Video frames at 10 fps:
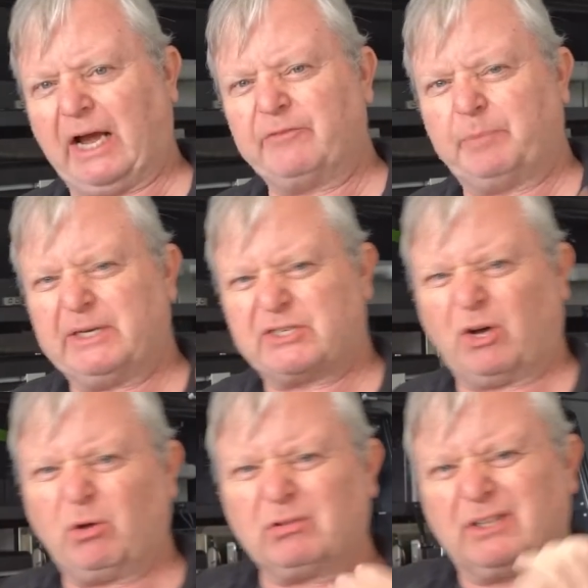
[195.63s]
I've been
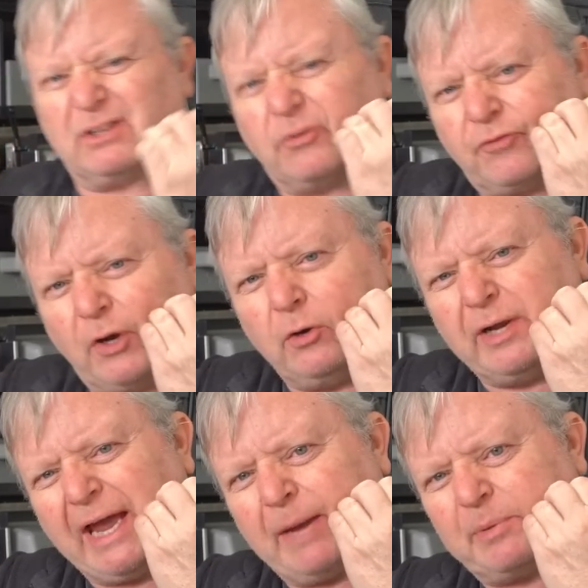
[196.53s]
told that the
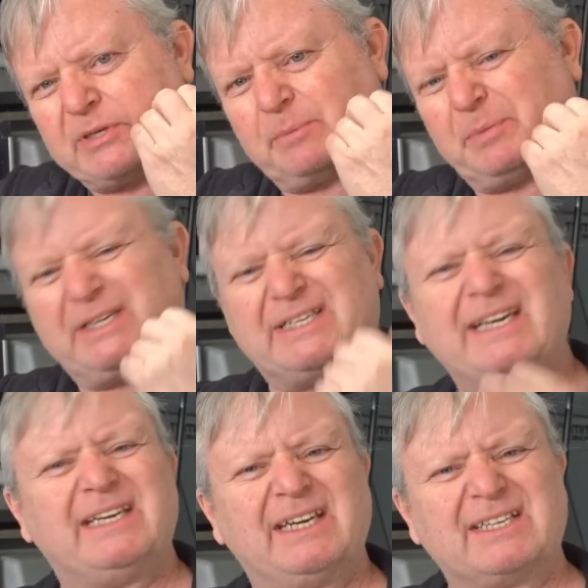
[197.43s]
phone app is a bit
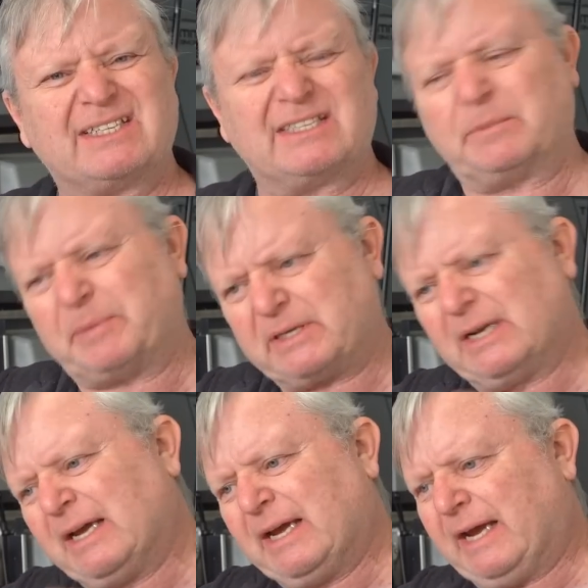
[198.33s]
tedious. It's a
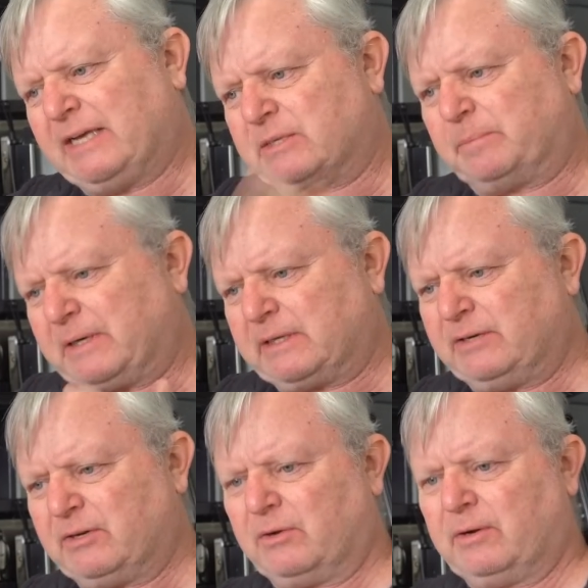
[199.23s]
bit,
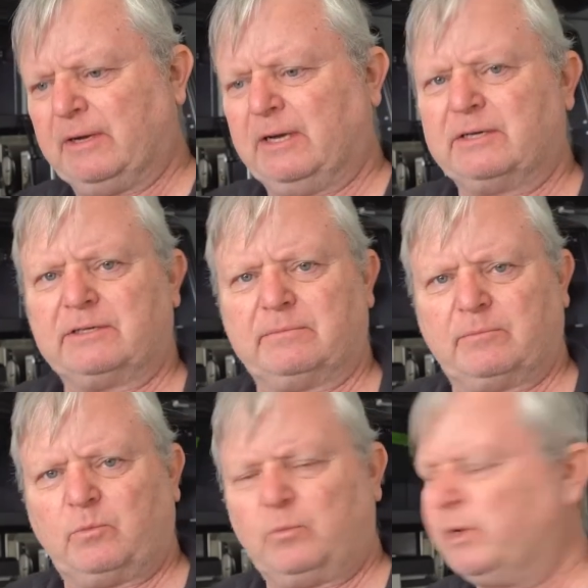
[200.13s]

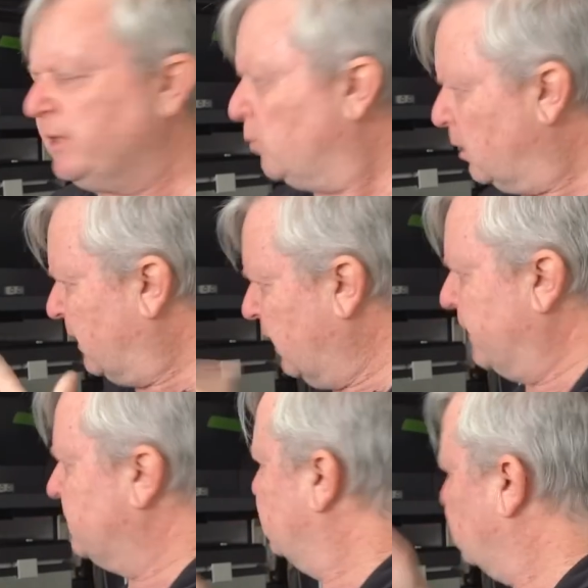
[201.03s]
when you want
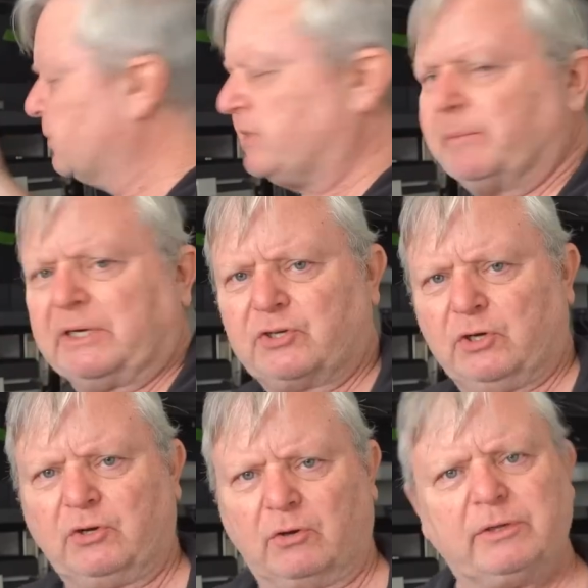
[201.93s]
light, when you want something
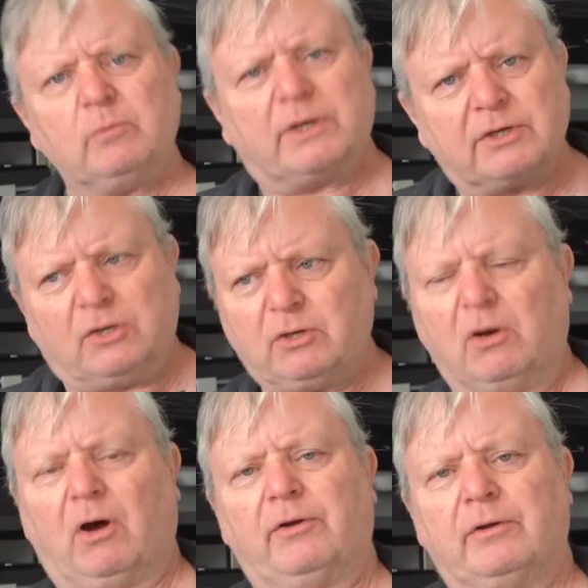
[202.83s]
turned on, you want it turned
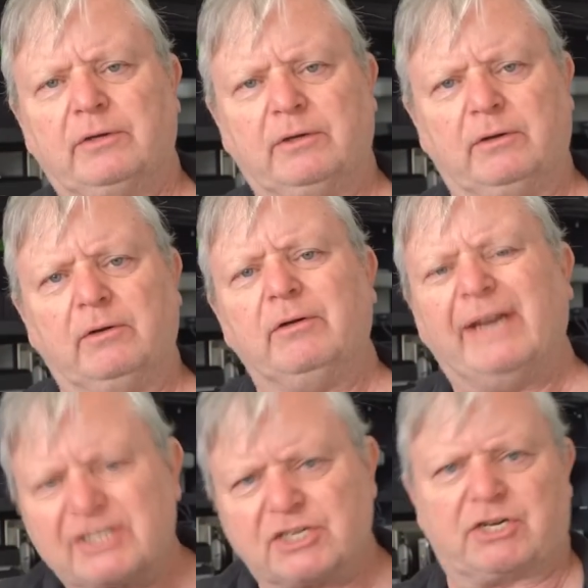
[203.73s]
on. You don't
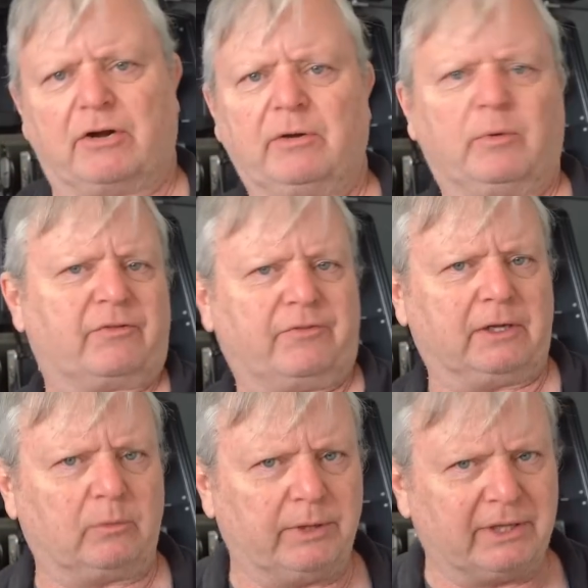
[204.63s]
necessarily want to
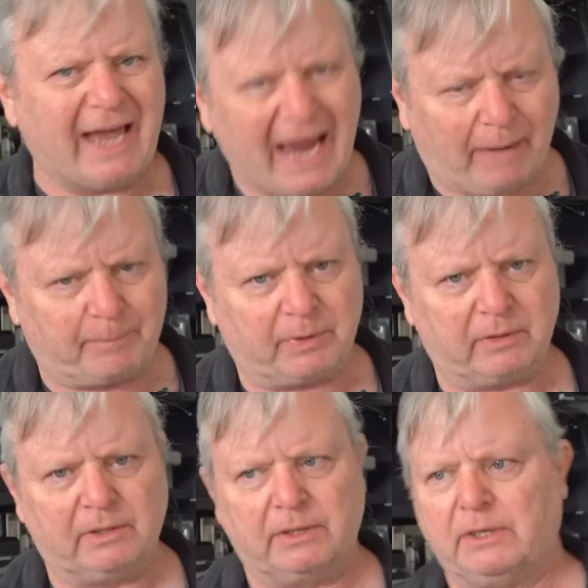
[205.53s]
fiddle with an app.
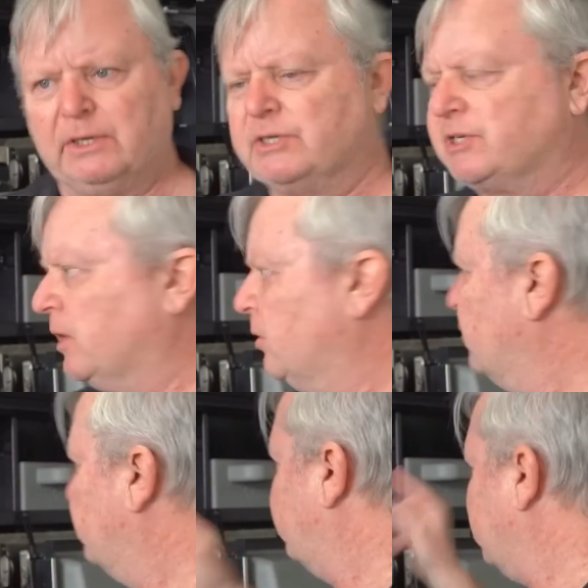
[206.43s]
So
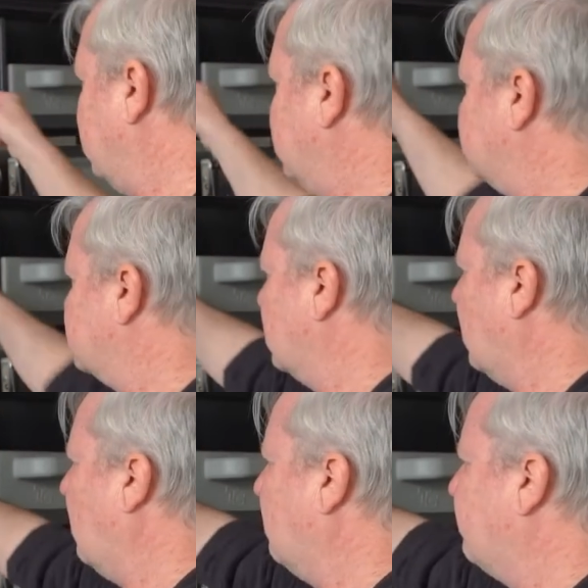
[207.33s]
these
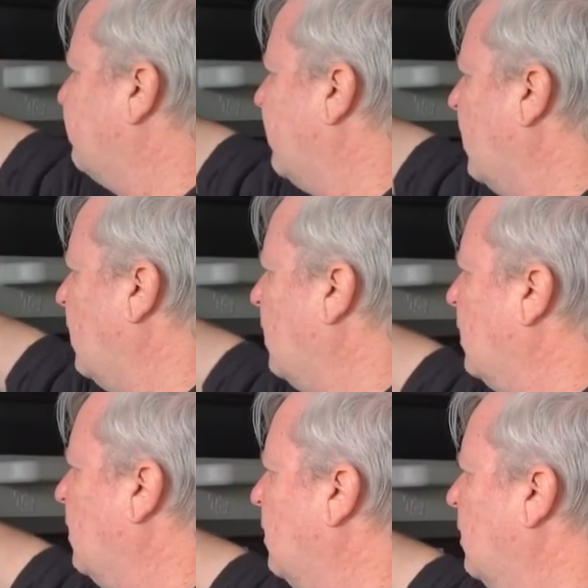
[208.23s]
are far.